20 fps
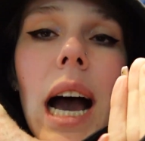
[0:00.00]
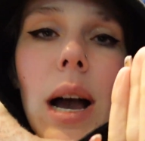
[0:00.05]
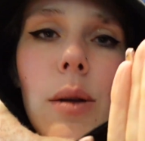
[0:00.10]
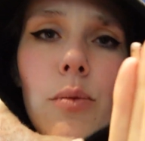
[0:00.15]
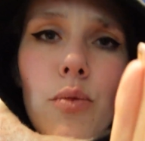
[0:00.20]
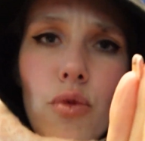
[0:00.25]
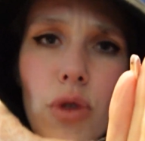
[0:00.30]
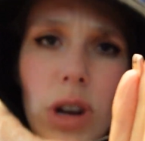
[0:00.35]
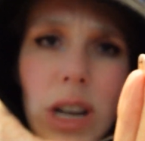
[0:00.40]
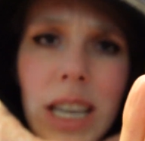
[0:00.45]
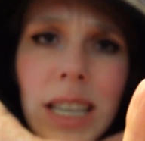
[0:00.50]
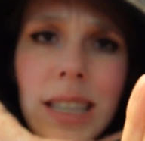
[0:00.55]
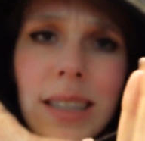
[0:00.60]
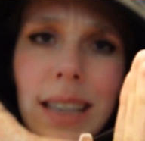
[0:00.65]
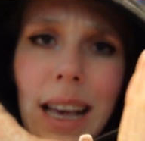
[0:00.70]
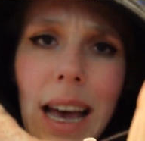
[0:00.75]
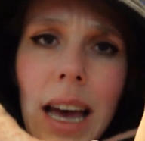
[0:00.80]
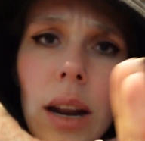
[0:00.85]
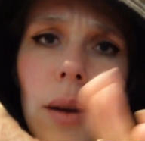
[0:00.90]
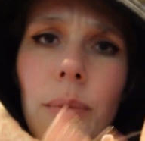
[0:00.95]
I'm really
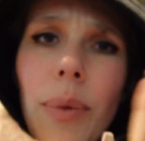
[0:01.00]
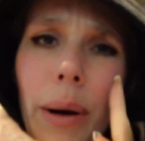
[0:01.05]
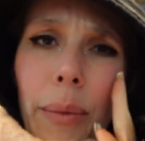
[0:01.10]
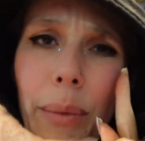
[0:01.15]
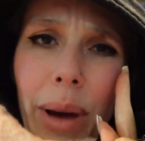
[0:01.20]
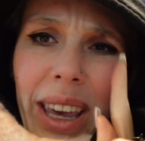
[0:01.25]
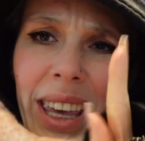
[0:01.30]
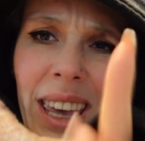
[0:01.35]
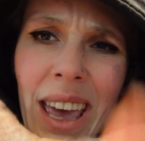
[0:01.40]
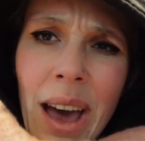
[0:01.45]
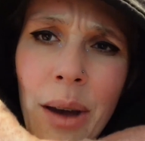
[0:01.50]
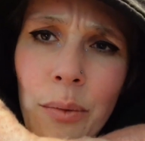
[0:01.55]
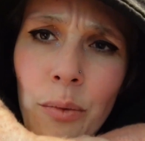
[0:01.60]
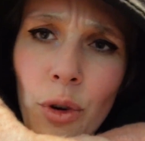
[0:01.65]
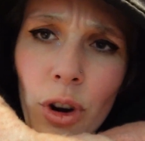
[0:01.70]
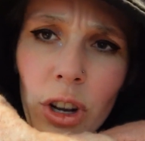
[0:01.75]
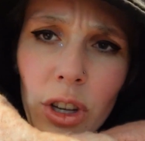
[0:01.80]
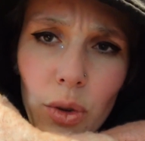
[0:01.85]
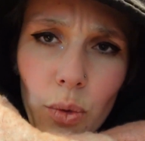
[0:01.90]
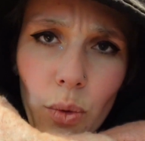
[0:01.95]
sad about my
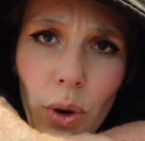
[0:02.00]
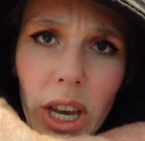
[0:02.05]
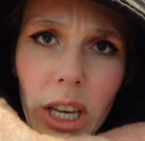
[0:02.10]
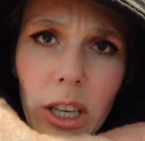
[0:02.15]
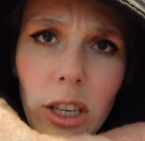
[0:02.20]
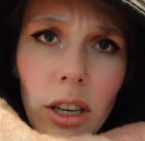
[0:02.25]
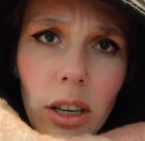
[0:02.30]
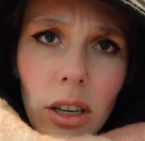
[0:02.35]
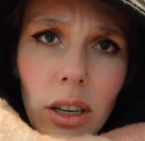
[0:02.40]
camera's wig.